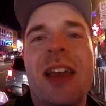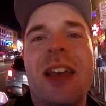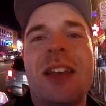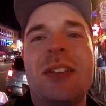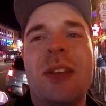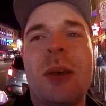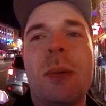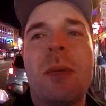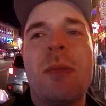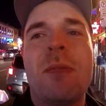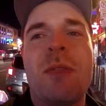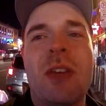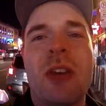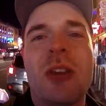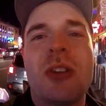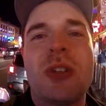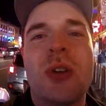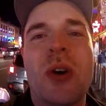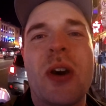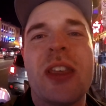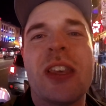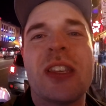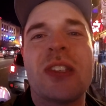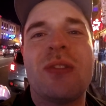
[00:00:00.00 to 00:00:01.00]
So if you
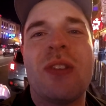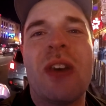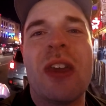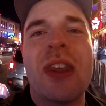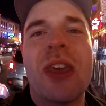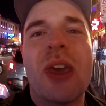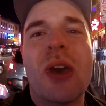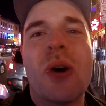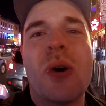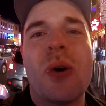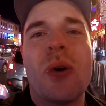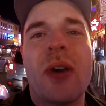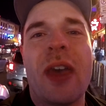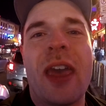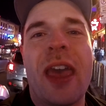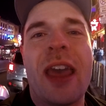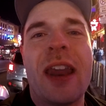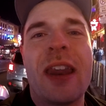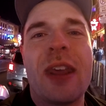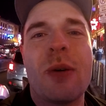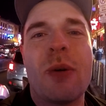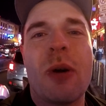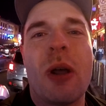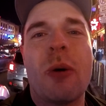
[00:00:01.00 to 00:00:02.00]
enjoyed this video
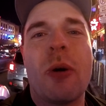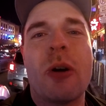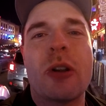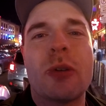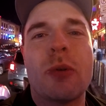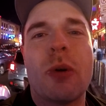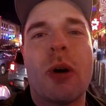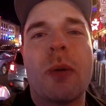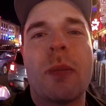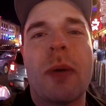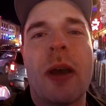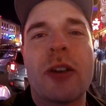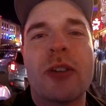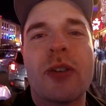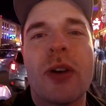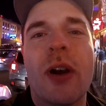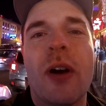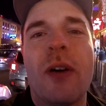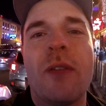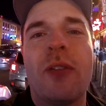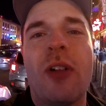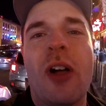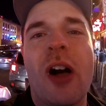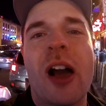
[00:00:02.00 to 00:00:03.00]
and you want to watch more of my
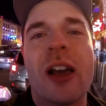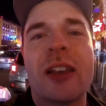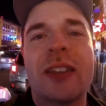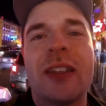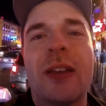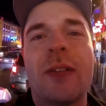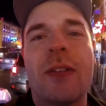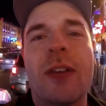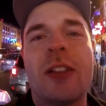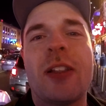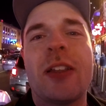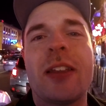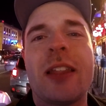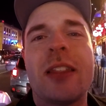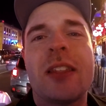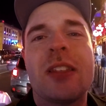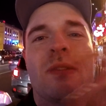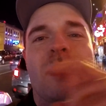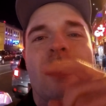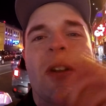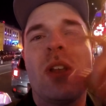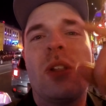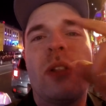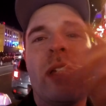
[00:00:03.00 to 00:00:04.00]
travel vlogs, so you can click on this
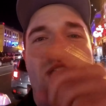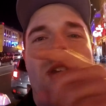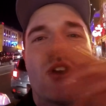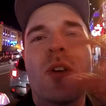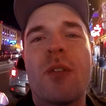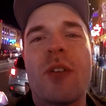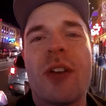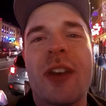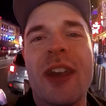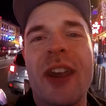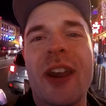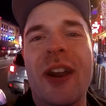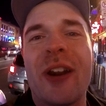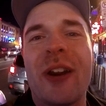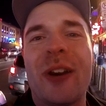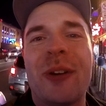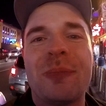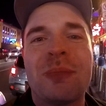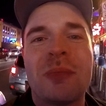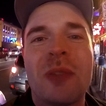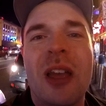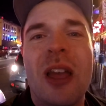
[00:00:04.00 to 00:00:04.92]
video link over here.